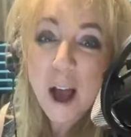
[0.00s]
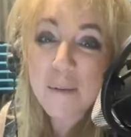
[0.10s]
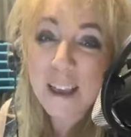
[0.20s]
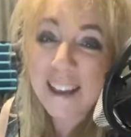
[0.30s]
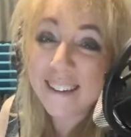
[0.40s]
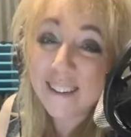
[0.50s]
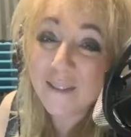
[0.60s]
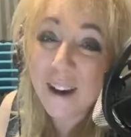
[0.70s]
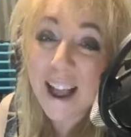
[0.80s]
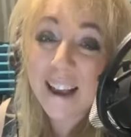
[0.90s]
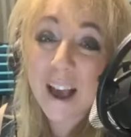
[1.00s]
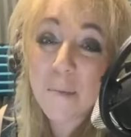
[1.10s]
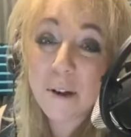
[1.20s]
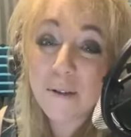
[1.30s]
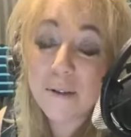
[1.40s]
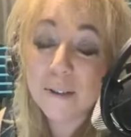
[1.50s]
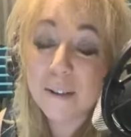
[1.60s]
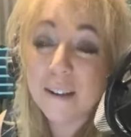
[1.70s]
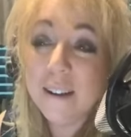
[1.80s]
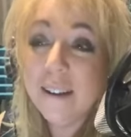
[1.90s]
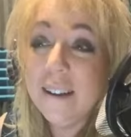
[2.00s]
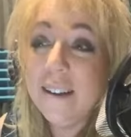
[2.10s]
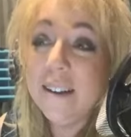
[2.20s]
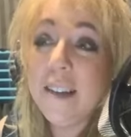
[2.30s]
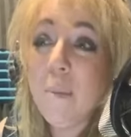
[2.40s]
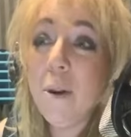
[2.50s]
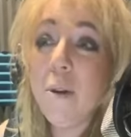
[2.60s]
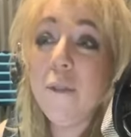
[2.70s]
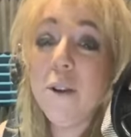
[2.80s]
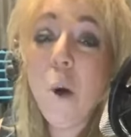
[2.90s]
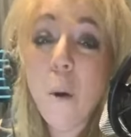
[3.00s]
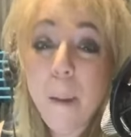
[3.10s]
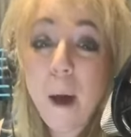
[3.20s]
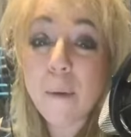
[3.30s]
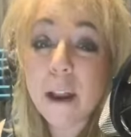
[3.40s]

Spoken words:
I mean, we're getting chemicals that we don't even know about.